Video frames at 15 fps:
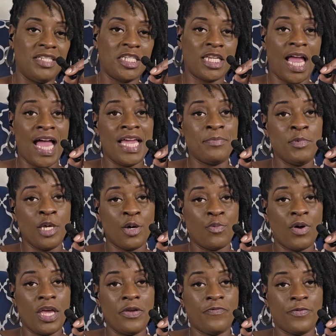shied me
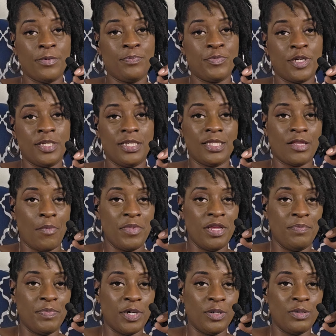away from putting so
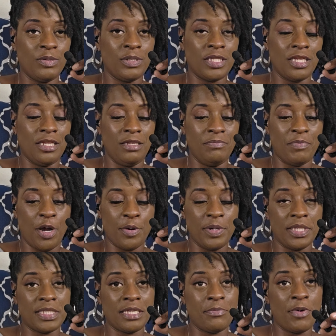many bows and
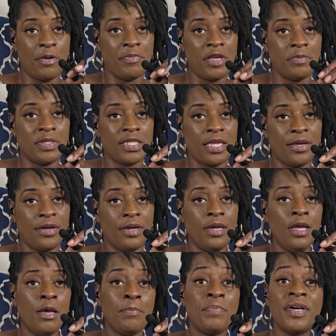barrettes in my baby's hair.
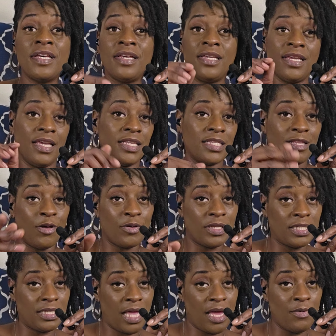But as
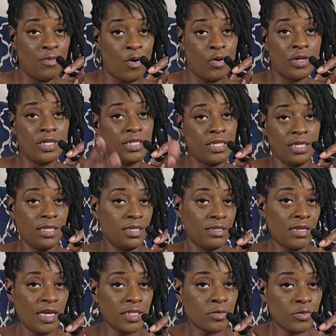long as they wanted
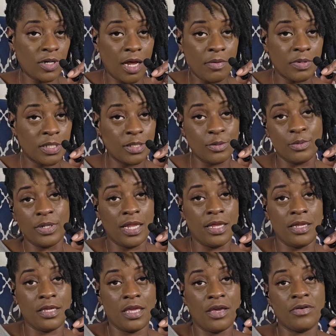it, that's what I was doing.
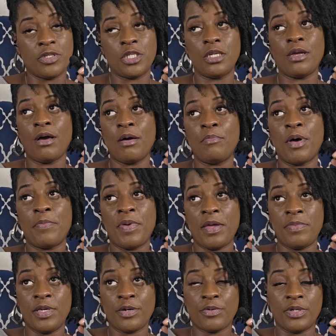I didn't care. She called my
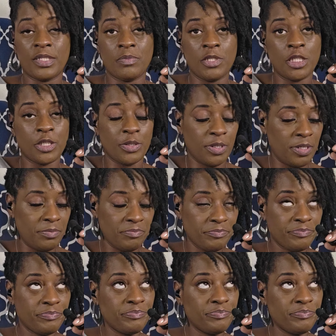baby a Christmas tree.